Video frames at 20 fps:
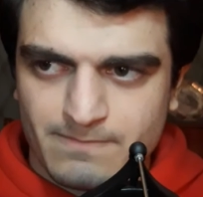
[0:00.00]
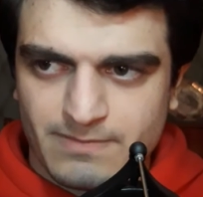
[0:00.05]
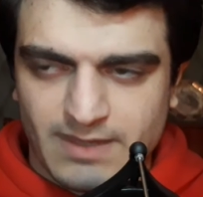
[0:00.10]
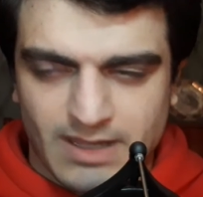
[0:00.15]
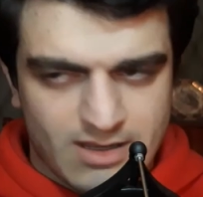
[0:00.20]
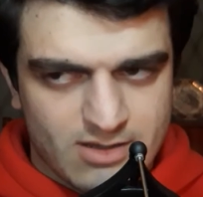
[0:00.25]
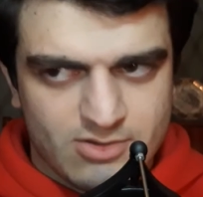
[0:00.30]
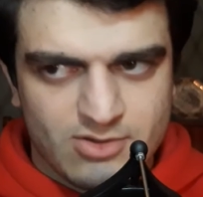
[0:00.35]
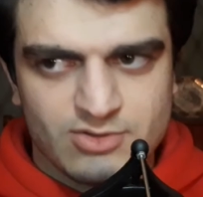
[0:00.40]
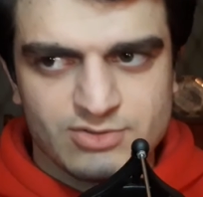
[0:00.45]

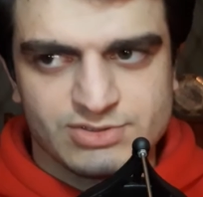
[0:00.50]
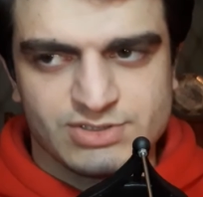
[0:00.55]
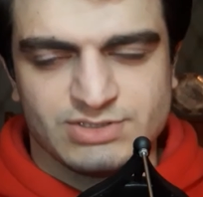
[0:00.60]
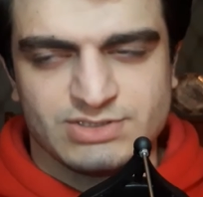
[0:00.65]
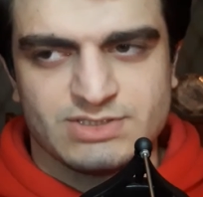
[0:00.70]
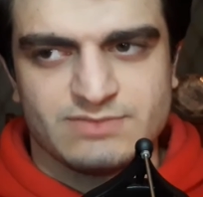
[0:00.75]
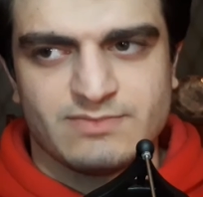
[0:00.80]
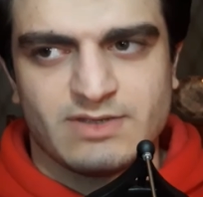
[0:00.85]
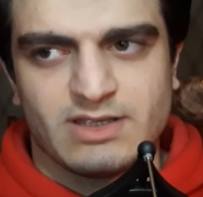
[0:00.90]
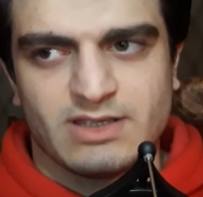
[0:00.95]
unconscious
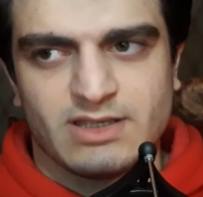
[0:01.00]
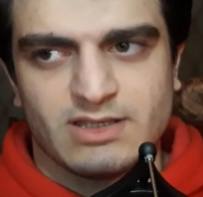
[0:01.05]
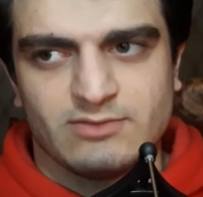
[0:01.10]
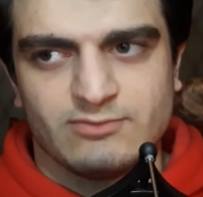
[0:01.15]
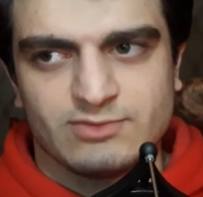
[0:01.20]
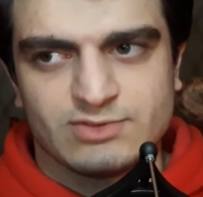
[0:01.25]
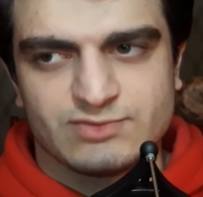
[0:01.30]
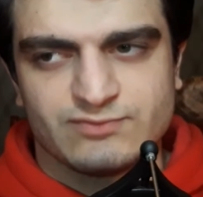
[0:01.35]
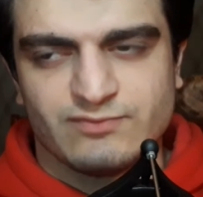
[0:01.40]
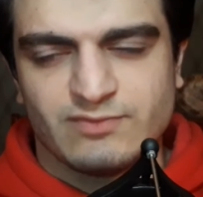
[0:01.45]
in my head
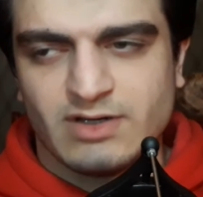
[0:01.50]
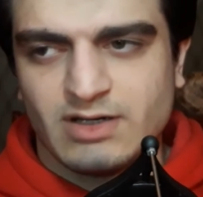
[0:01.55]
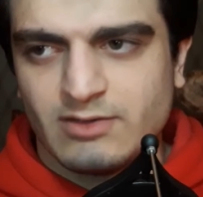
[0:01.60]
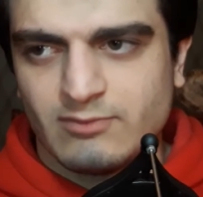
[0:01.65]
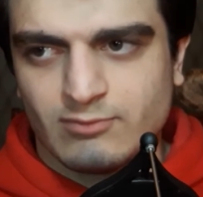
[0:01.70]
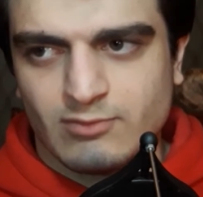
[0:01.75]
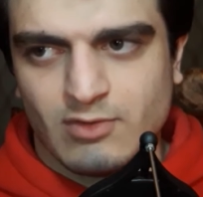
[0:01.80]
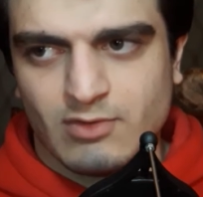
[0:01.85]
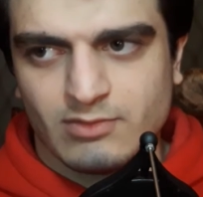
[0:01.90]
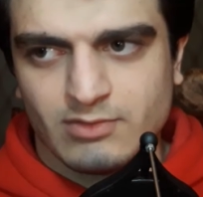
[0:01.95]
was very
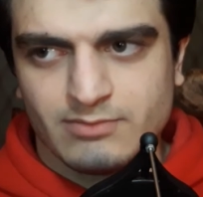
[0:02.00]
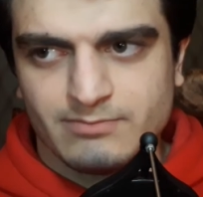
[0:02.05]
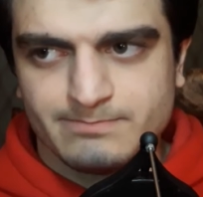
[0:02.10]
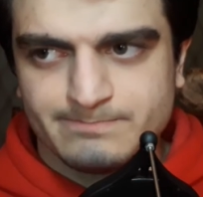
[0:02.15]
wrong.